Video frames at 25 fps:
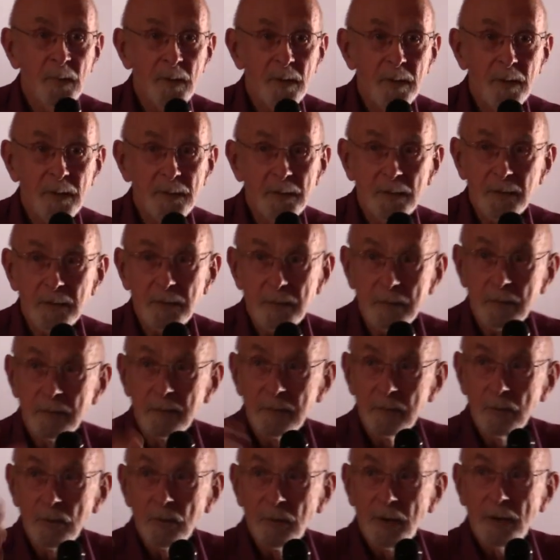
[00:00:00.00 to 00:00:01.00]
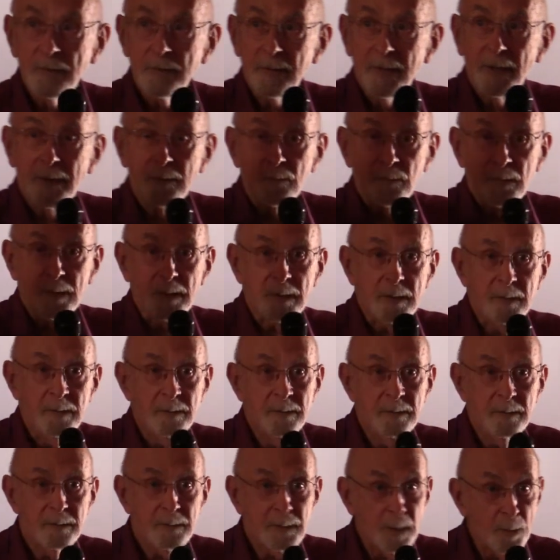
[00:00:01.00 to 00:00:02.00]
it doesn't go out that way,
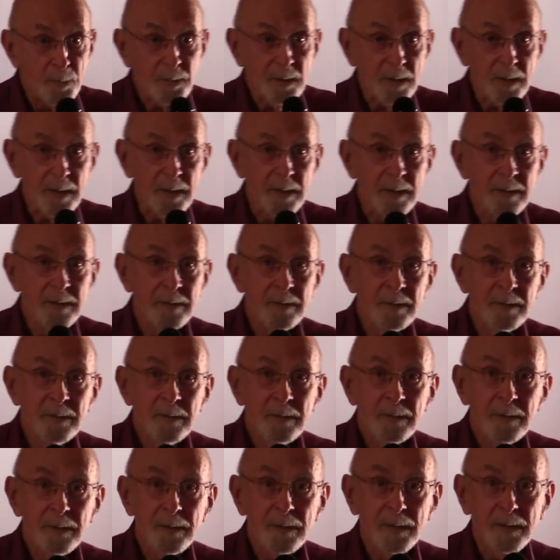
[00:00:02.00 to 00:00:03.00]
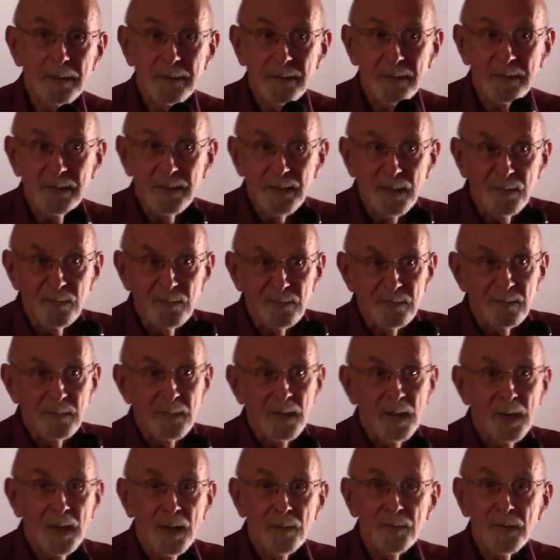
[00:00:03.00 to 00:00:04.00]
typically, unless there's some
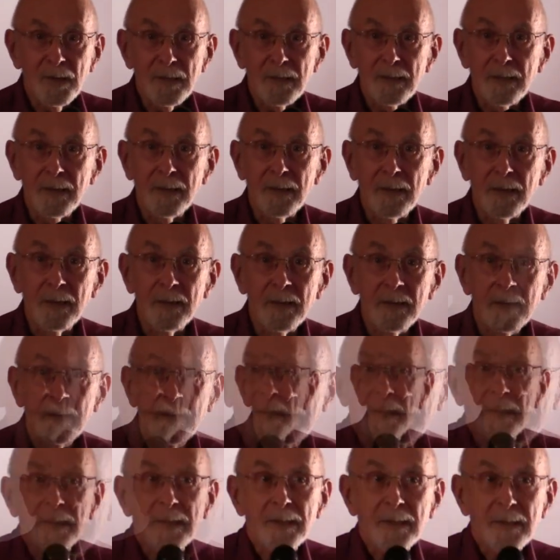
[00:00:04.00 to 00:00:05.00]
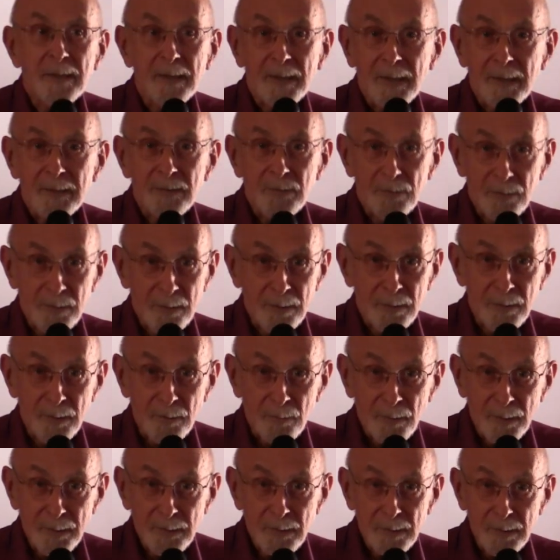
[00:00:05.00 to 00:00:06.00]
anomaly in there. I think the answer to your
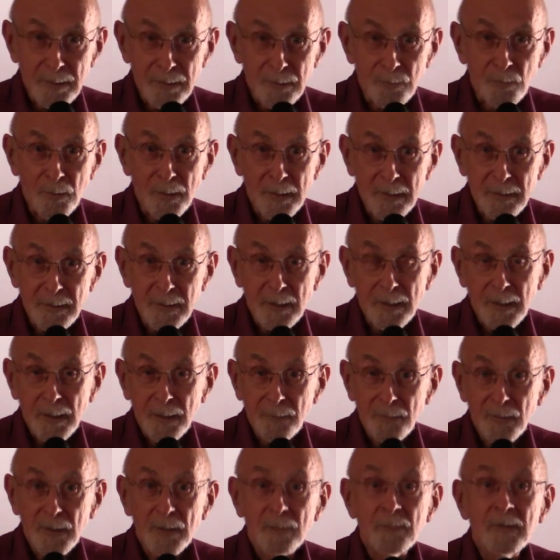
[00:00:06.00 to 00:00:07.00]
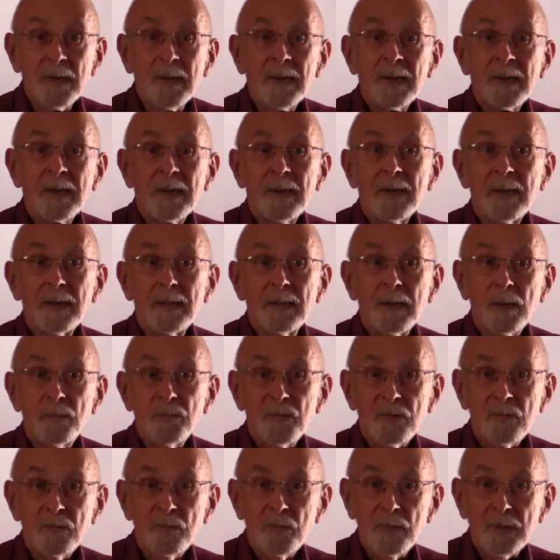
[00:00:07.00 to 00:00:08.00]
question is, where does it come from? It
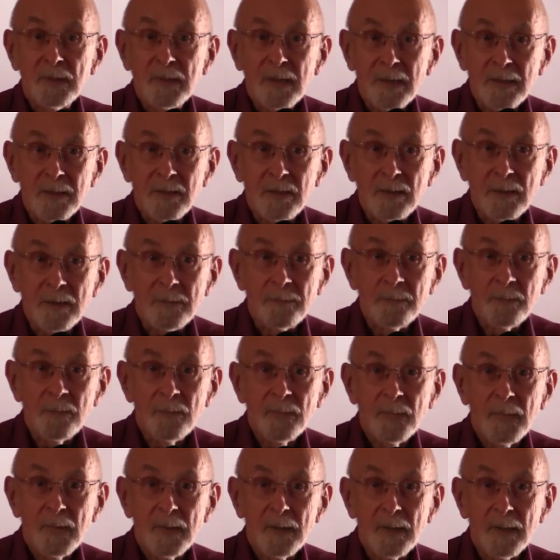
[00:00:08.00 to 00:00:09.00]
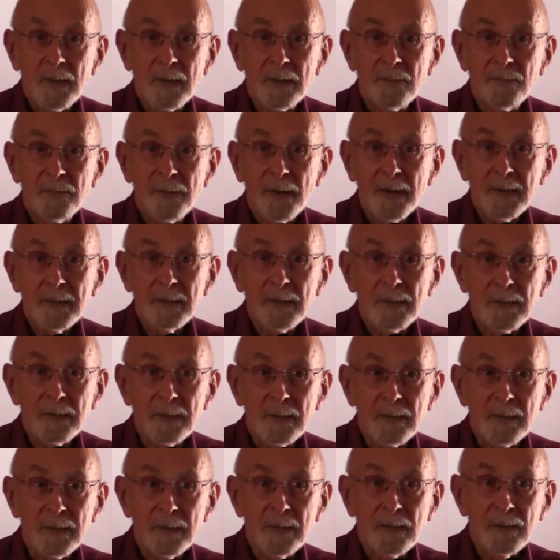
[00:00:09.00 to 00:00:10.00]
comes from induction. In fact,
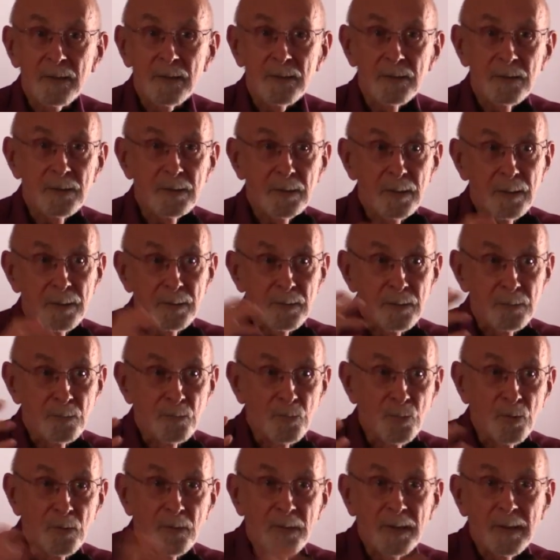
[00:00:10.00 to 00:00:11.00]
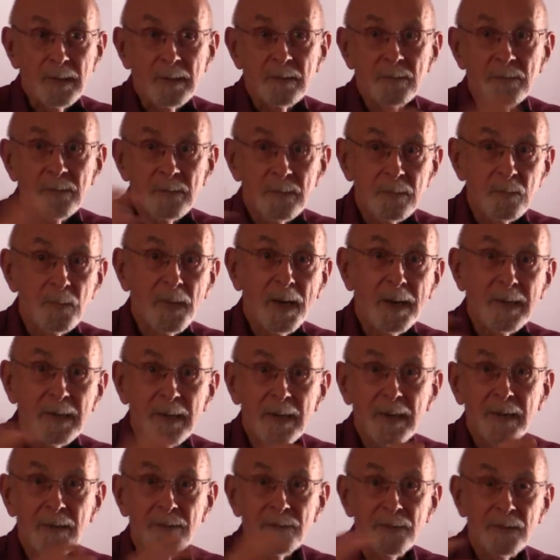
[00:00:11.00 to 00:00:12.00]
that there's moving
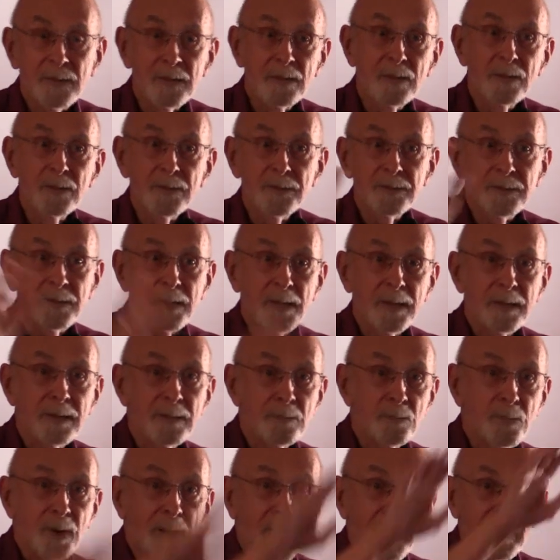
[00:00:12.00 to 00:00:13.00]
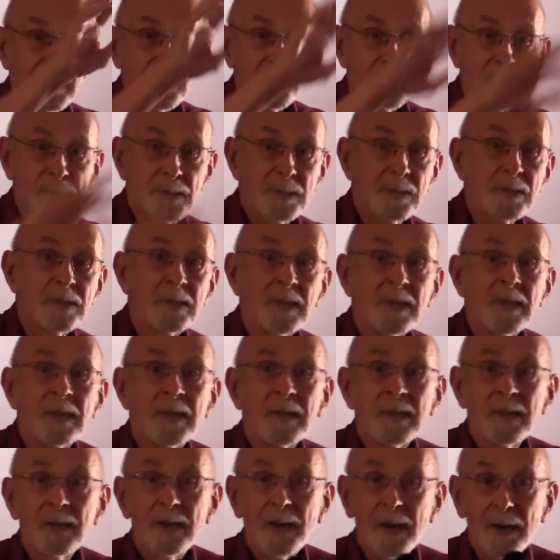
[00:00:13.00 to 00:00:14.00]
magnetic fields and plasmas
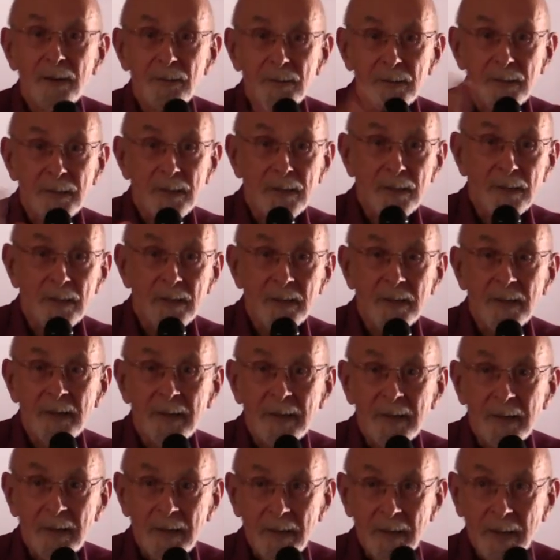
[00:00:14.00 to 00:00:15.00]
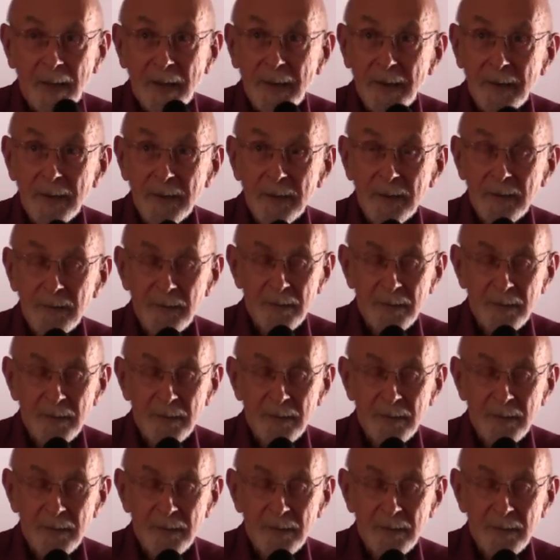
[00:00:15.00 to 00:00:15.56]
out there. And